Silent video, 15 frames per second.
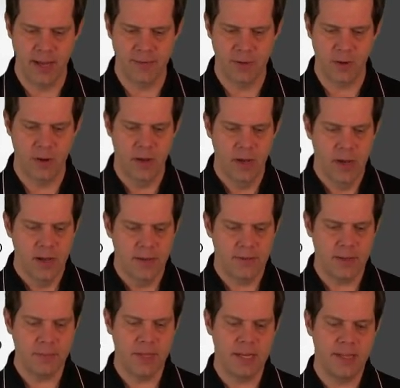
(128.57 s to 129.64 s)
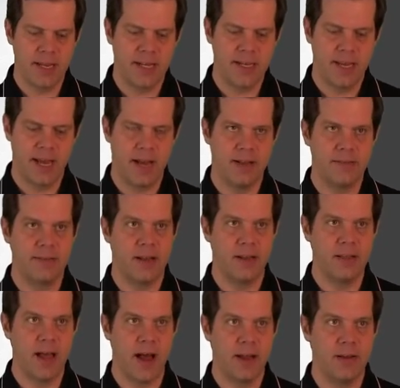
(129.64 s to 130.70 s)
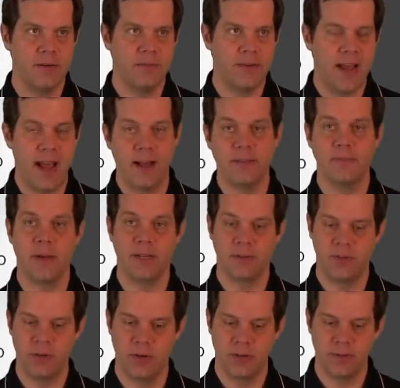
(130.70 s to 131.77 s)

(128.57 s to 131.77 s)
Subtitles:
So something that has a lot of aspects to it.